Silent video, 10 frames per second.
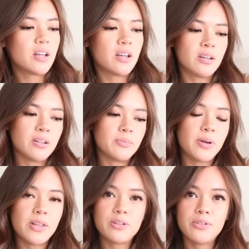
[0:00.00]
um,
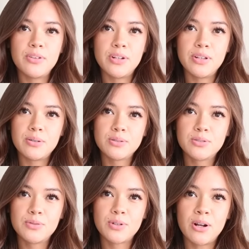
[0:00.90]
other
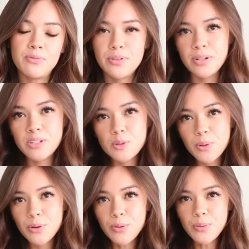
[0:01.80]
videos for Outfit
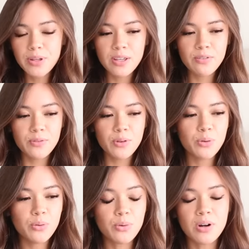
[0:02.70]
Inspo if
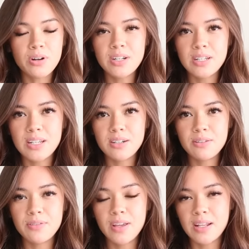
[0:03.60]
you are in need
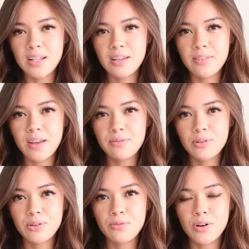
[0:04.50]
of any of that
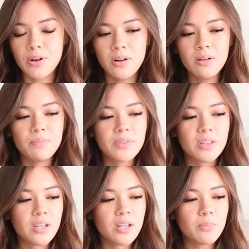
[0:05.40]
for fall.
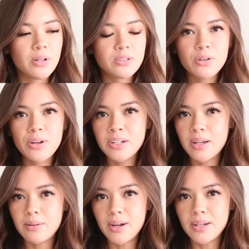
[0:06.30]
But let's go ahead and
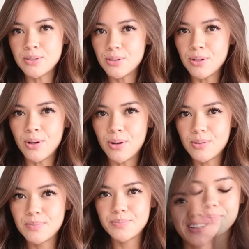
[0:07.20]
get right into the
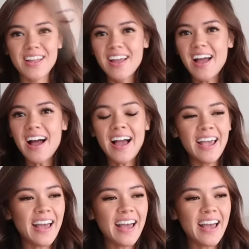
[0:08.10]
haul. I